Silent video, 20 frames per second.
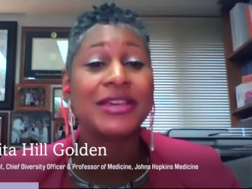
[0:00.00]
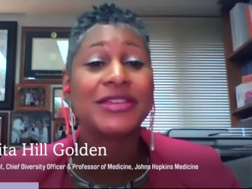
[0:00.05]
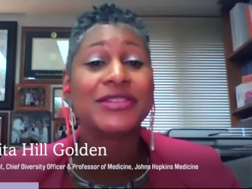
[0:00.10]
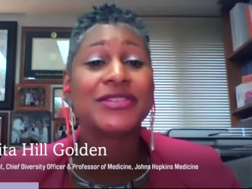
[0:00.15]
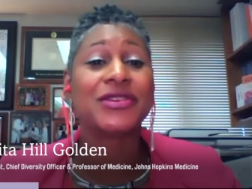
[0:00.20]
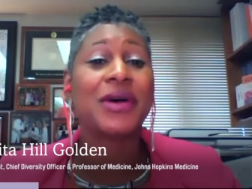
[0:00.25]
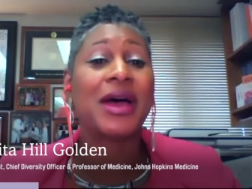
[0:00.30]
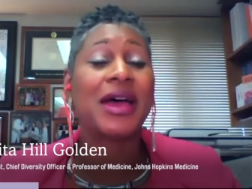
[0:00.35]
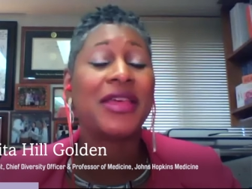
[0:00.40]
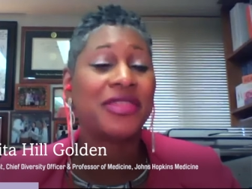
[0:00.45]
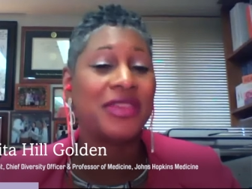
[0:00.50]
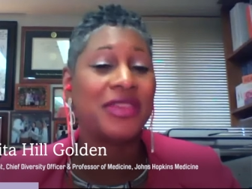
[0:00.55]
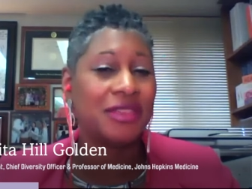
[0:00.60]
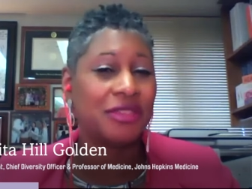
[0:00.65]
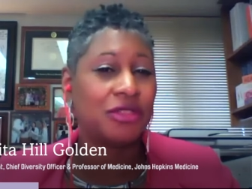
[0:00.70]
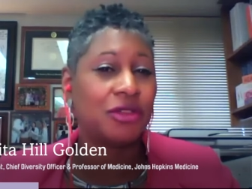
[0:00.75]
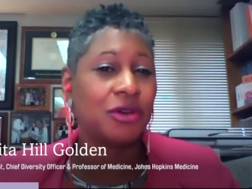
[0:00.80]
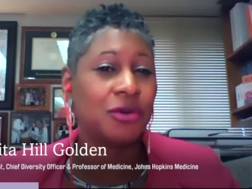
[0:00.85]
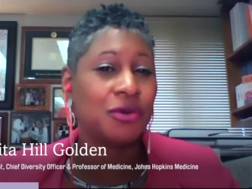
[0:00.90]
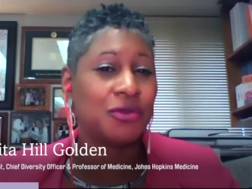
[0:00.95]
So I
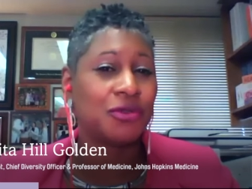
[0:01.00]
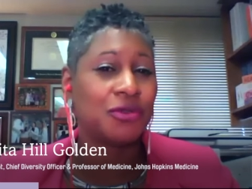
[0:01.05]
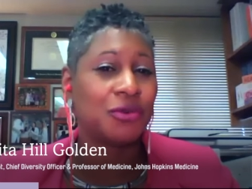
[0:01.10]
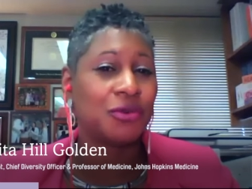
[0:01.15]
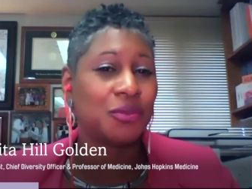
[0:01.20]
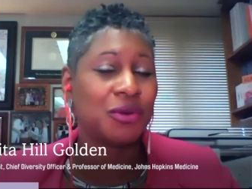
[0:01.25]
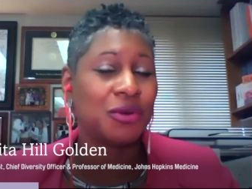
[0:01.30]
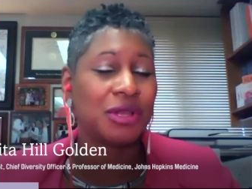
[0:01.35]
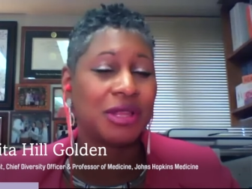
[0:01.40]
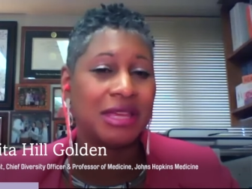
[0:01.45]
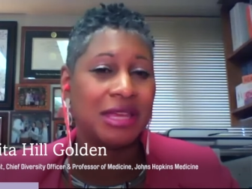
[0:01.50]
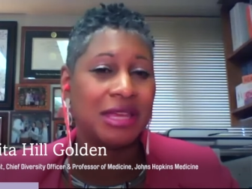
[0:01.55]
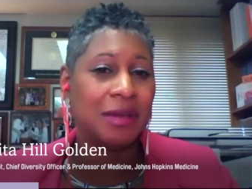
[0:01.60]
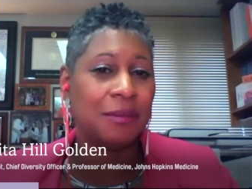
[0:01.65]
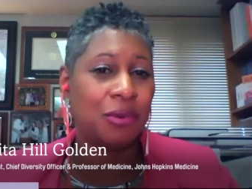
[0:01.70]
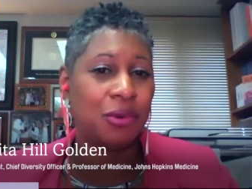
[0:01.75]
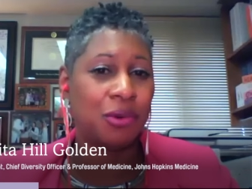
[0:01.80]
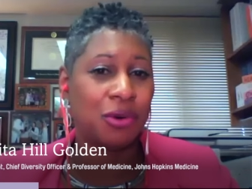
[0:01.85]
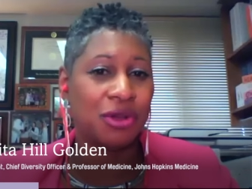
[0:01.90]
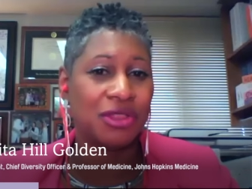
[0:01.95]
think those are really
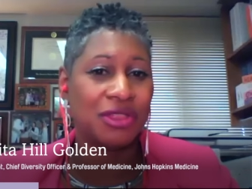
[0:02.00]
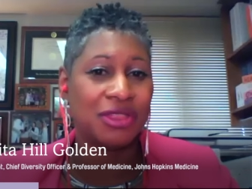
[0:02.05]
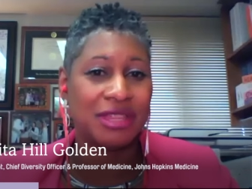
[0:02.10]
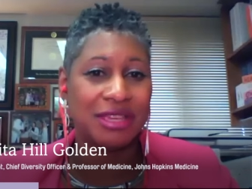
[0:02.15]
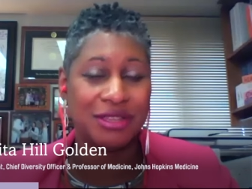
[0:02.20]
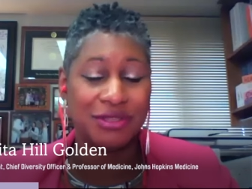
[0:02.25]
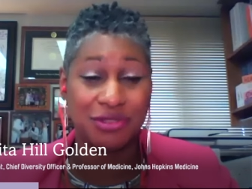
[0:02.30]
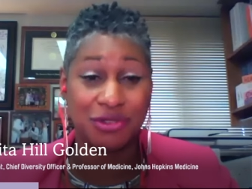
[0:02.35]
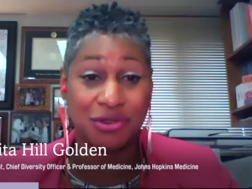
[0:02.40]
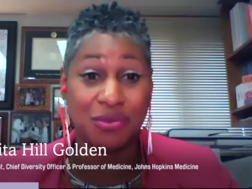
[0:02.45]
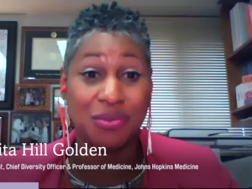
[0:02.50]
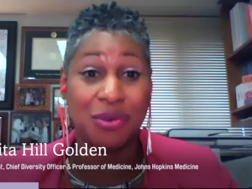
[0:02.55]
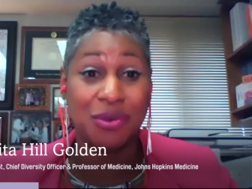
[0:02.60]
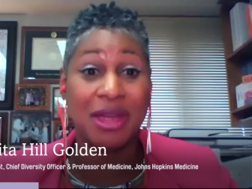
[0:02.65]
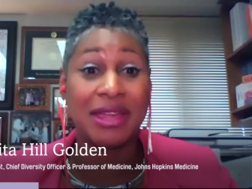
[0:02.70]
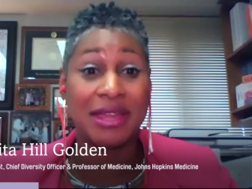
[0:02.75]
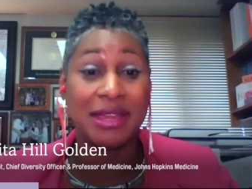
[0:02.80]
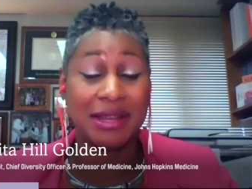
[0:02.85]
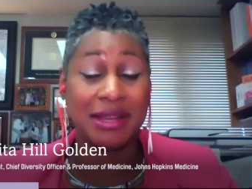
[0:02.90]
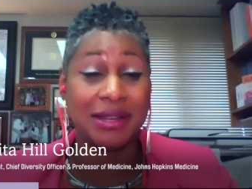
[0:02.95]
important things to
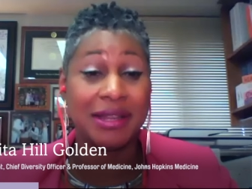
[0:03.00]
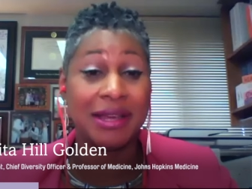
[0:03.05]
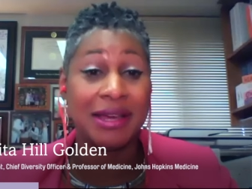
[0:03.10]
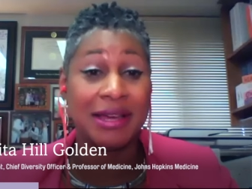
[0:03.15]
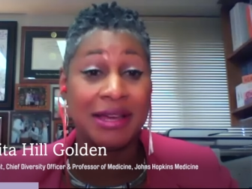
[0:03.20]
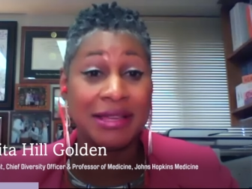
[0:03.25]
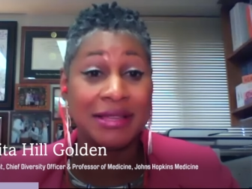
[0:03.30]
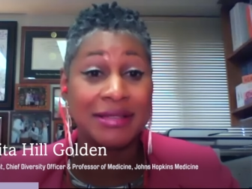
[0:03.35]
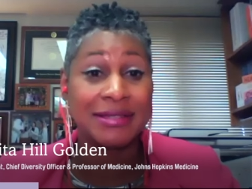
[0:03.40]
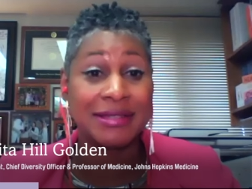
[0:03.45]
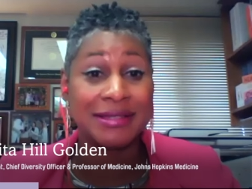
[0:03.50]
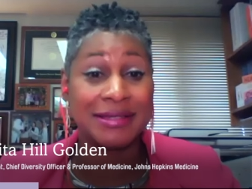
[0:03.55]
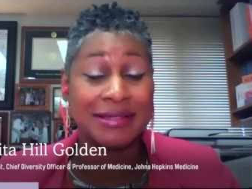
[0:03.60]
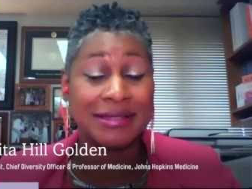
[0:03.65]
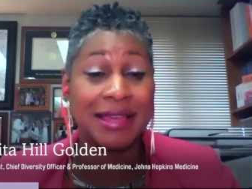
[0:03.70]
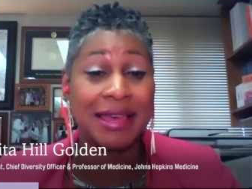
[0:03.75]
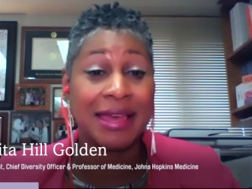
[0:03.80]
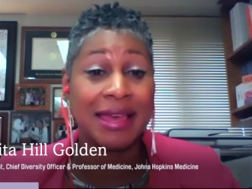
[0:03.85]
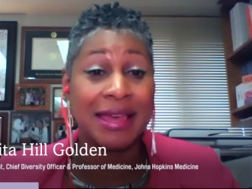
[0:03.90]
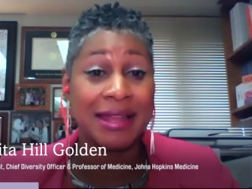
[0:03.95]
recognize is
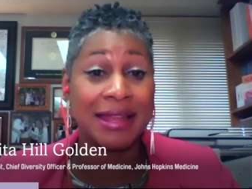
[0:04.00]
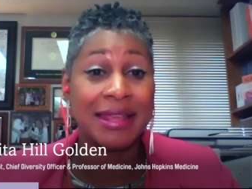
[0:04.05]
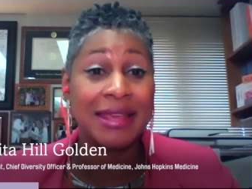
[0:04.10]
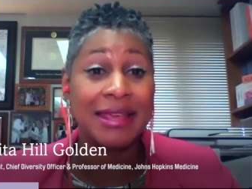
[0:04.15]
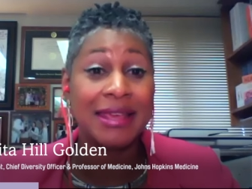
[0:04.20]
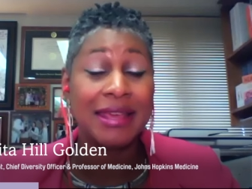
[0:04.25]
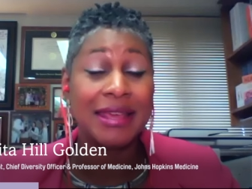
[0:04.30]
that